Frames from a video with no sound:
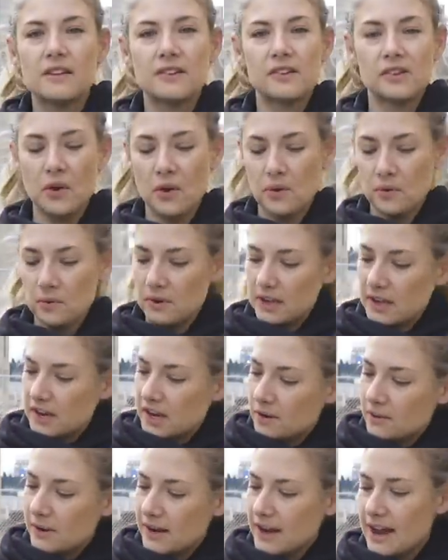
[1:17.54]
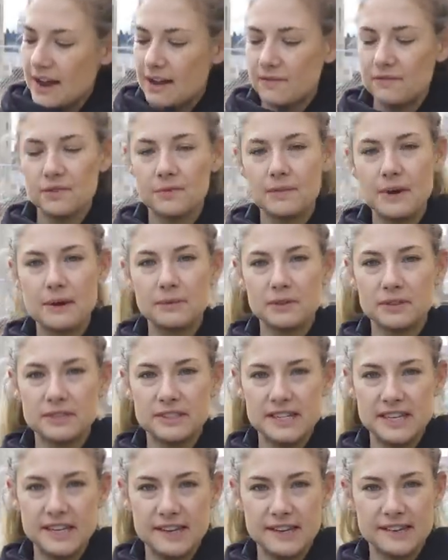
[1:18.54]
So here we have the Rebel
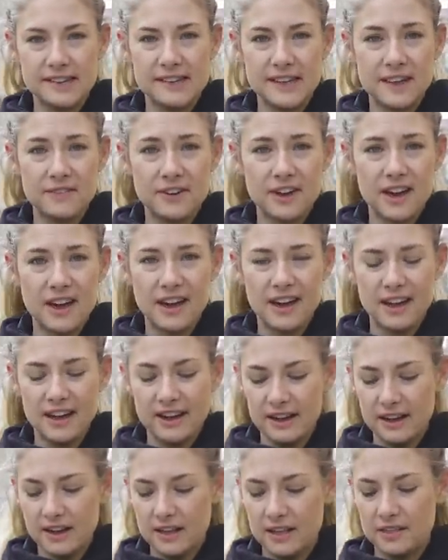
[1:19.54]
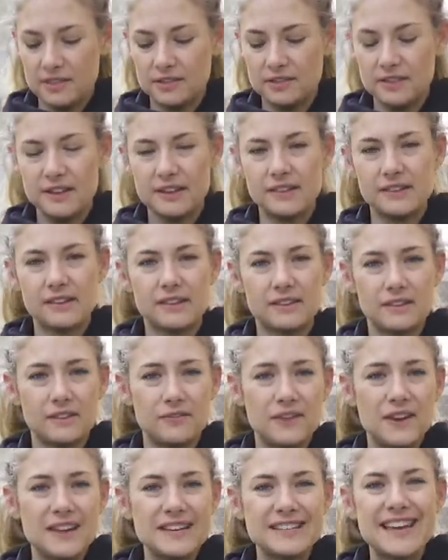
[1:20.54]
T7i. This is
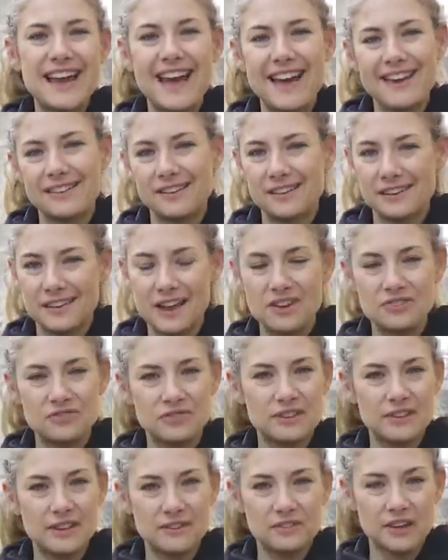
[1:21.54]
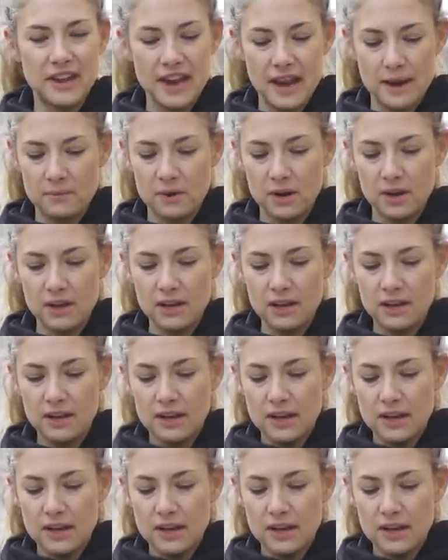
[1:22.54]
a fantastic entry-level camera.